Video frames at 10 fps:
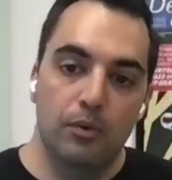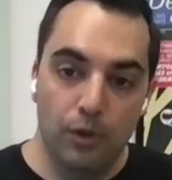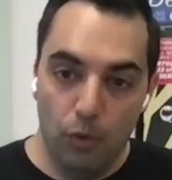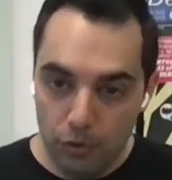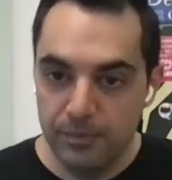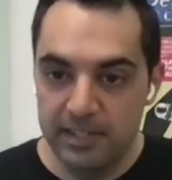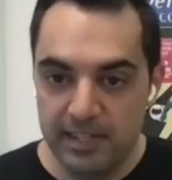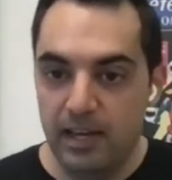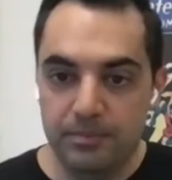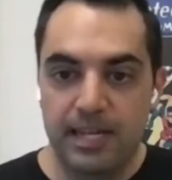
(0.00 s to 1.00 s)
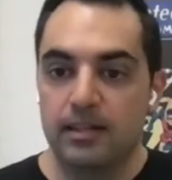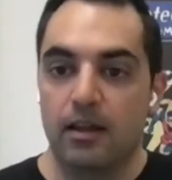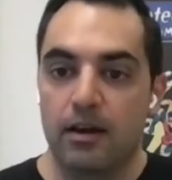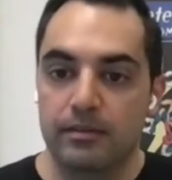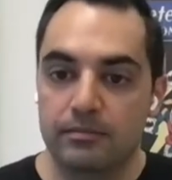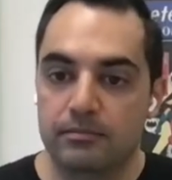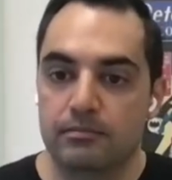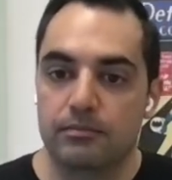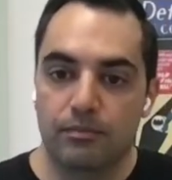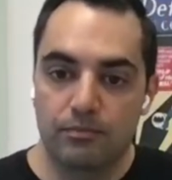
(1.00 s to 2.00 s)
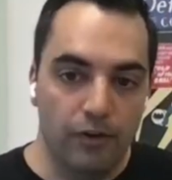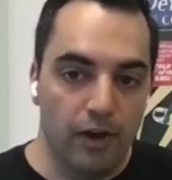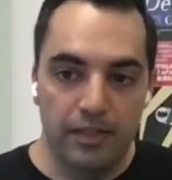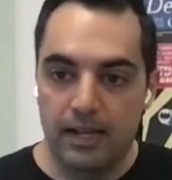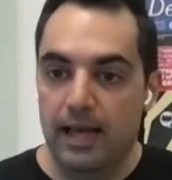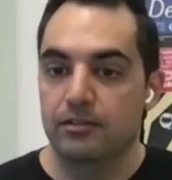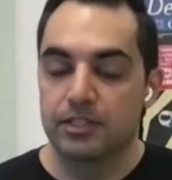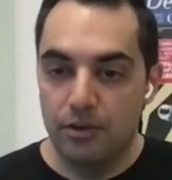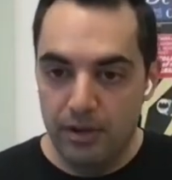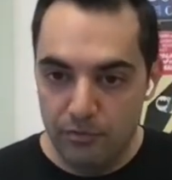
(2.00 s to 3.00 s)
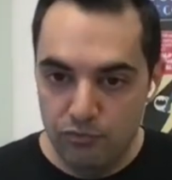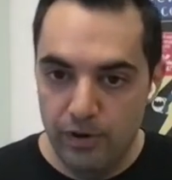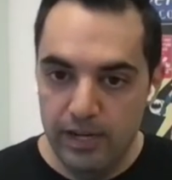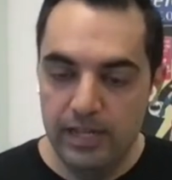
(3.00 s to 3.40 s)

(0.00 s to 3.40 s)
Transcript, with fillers: We automatically update the client via the cloud, so it